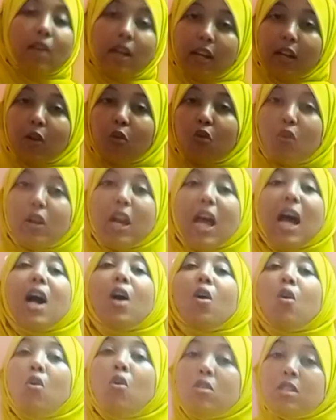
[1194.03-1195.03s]
Very good,
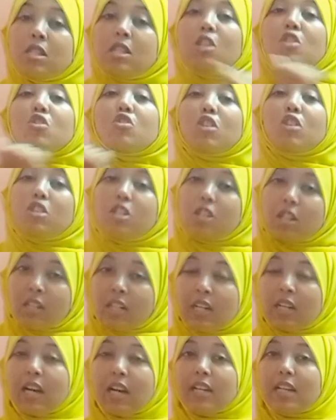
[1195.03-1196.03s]
a
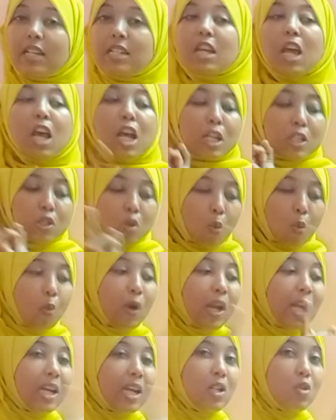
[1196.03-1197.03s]
concentration gradient. So
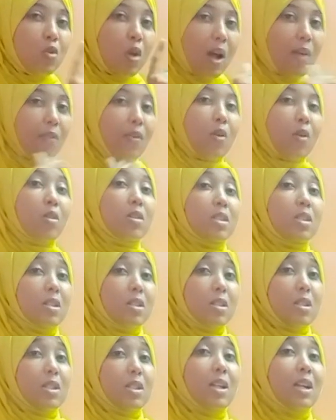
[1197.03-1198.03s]
we need to have a
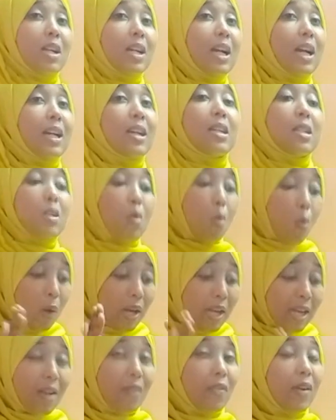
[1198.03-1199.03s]
concentration gradient
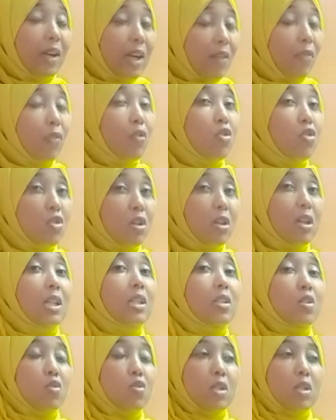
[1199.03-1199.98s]
whenever diffusion needs